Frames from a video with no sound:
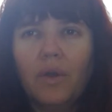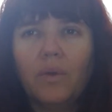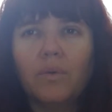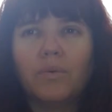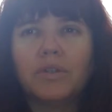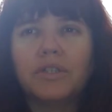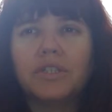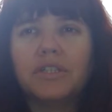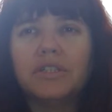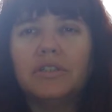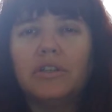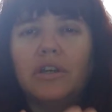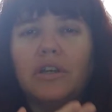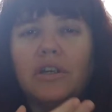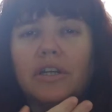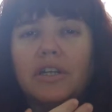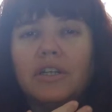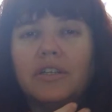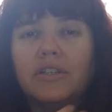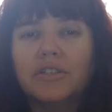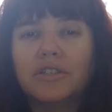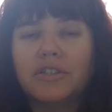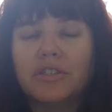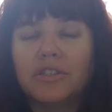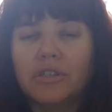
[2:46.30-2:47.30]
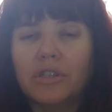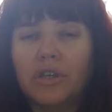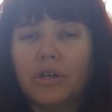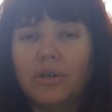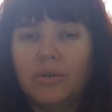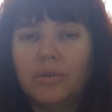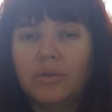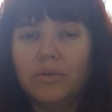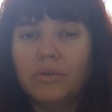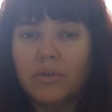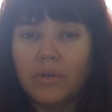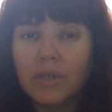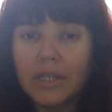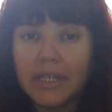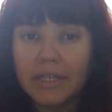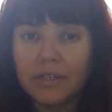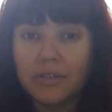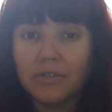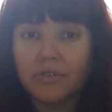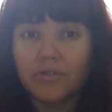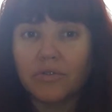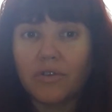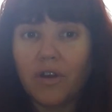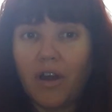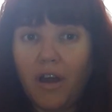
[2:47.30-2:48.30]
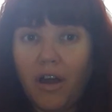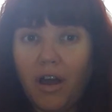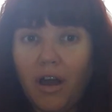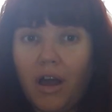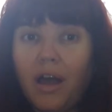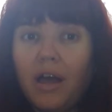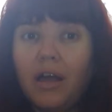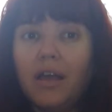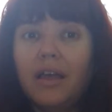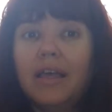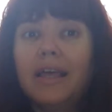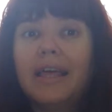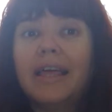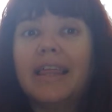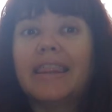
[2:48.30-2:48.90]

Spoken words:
We're starting to slowly draw